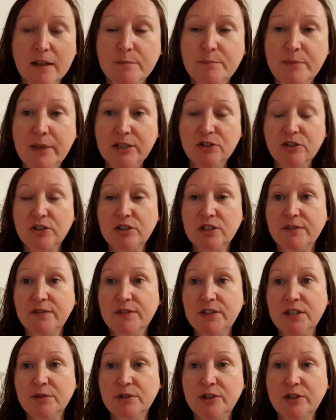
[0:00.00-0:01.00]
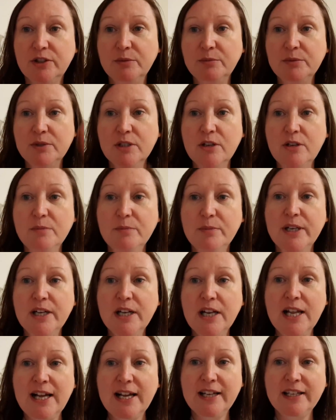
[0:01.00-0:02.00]
Make sure to give us a thumbs up and a
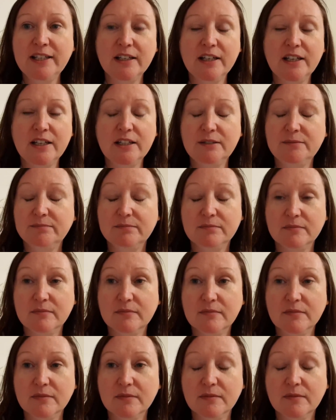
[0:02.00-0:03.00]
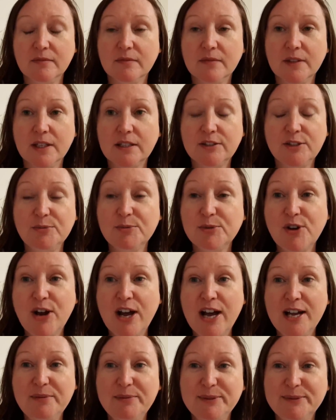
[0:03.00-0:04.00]
like,
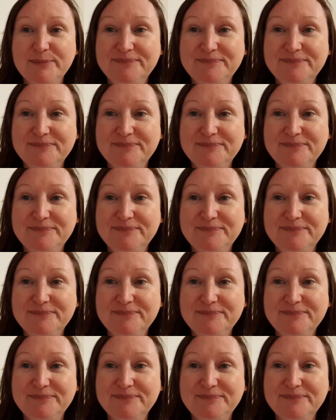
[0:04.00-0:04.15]
subscribe.